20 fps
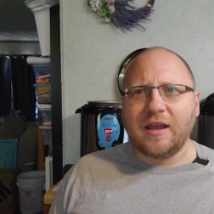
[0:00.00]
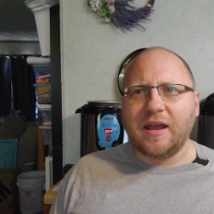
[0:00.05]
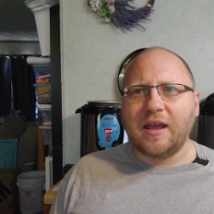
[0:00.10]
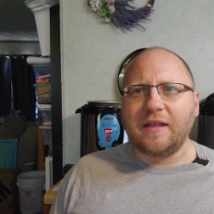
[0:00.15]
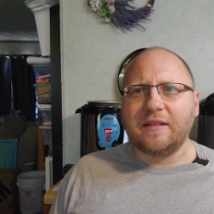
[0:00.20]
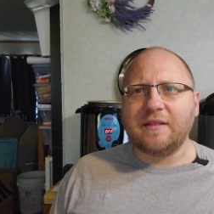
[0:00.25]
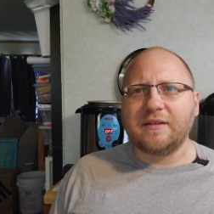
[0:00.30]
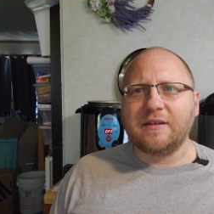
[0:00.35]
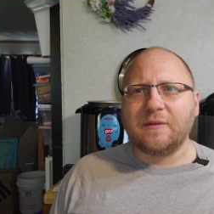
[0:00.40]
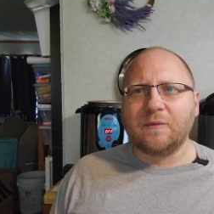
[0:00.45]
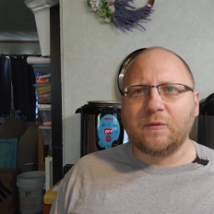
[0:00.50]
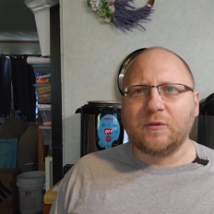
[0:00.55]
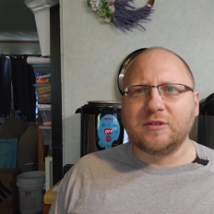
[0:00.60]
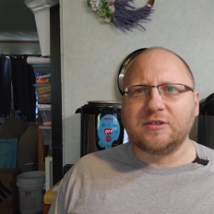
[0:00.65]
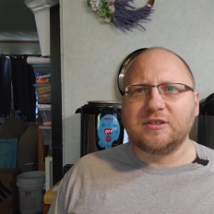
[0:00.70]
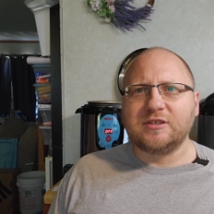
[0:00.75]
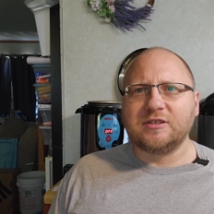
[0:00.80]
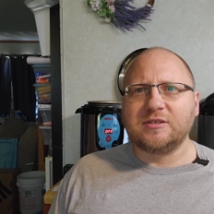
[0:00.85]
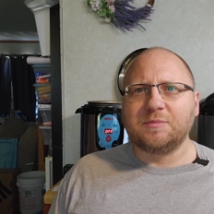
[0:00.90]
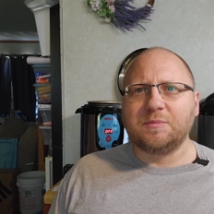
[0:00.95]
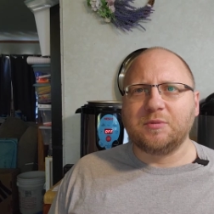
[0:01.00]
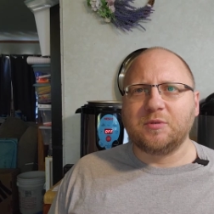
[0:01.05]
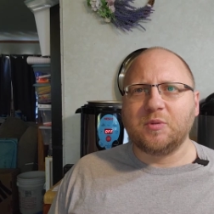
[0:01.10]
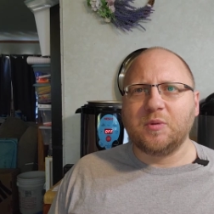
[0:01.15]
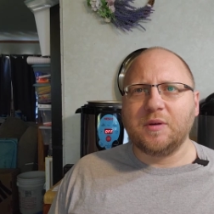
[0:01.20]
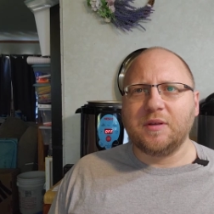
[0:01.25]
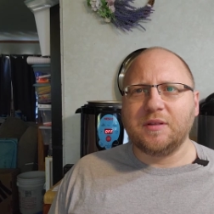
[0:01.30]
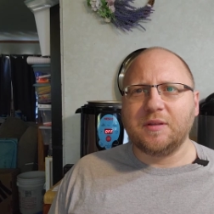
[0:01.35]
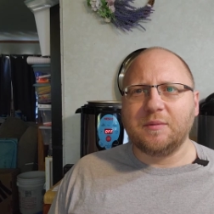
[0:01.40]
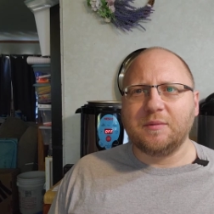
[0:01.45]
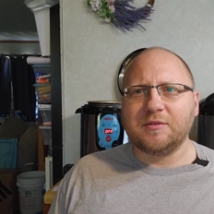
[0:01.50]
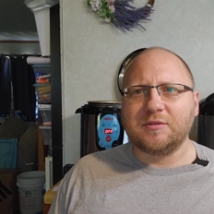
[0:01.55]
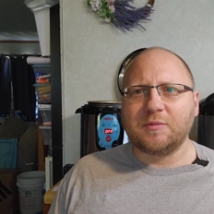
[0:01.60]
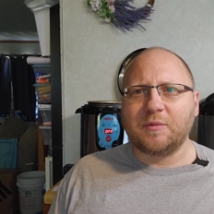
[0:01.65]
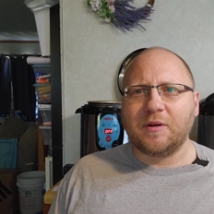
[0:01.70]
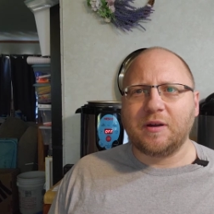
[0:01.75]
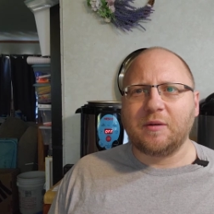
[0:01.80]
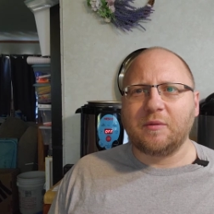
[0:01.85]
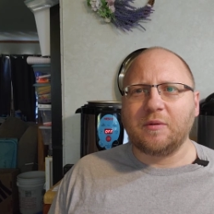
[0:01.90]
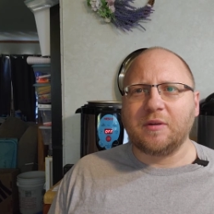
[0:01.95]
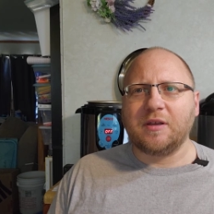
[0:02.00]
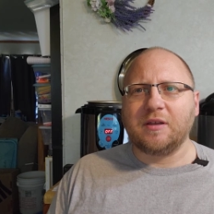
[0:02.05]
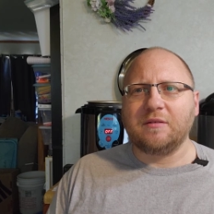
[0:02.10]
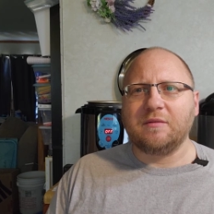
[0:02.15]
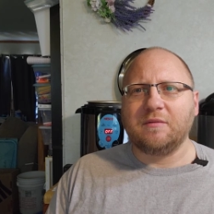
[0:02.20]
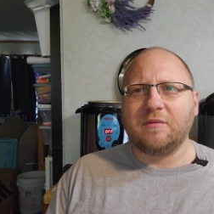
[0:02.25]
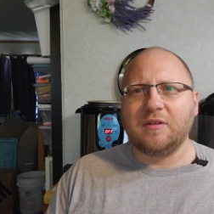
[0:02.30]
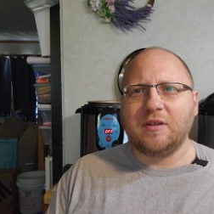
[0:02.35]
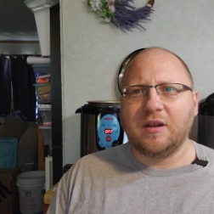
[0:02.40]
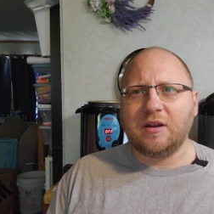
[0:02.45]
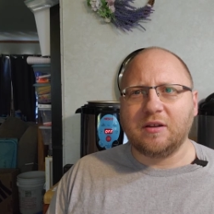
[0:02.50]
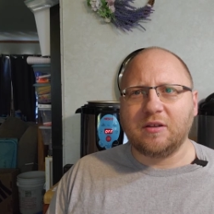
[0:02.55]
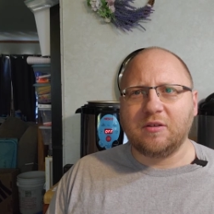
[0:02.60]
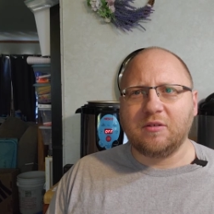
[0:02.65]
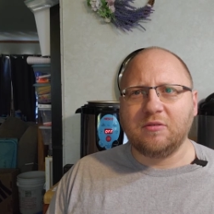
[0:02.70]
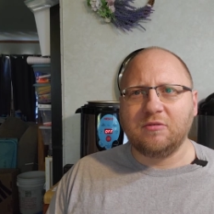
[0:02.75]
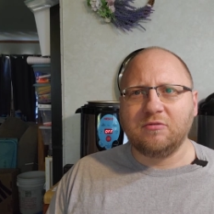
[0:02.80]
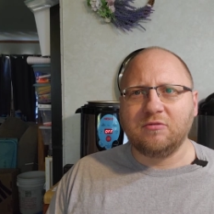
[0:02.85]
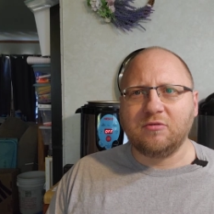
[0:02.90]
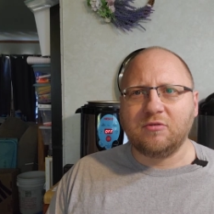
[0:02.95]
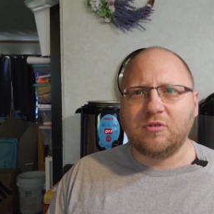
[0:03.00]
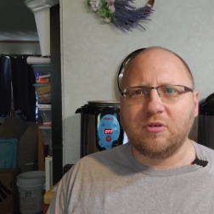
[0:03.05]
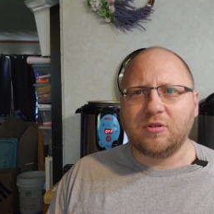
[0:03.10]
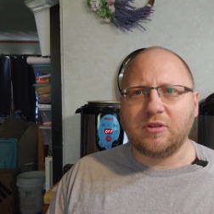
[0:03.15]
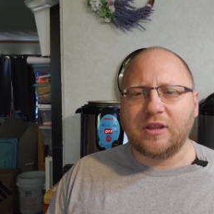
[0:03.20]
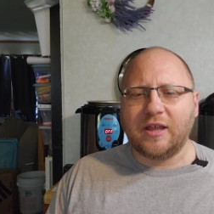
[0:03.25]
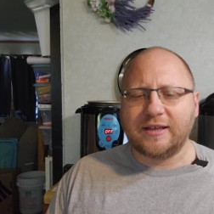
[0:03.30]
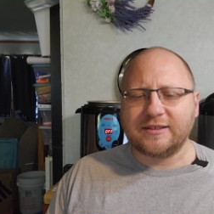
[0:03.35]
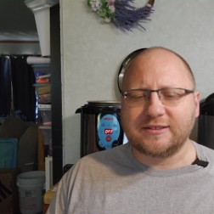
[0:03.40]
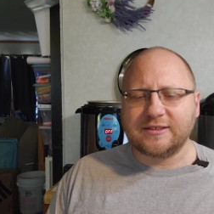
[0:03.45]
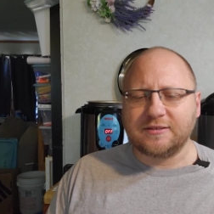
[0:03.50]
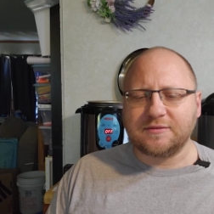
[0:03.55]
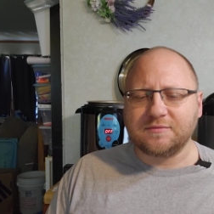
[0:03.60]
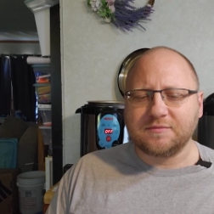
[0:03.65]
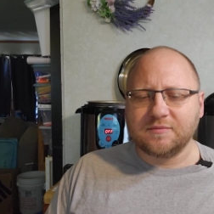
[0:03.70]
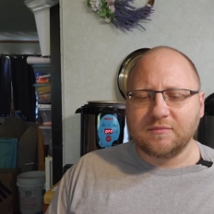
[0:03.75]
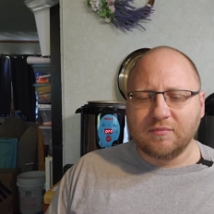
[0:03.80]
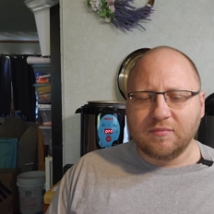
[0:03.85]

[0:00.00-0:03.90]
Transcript: and the differences between them is where we can get a good lesson.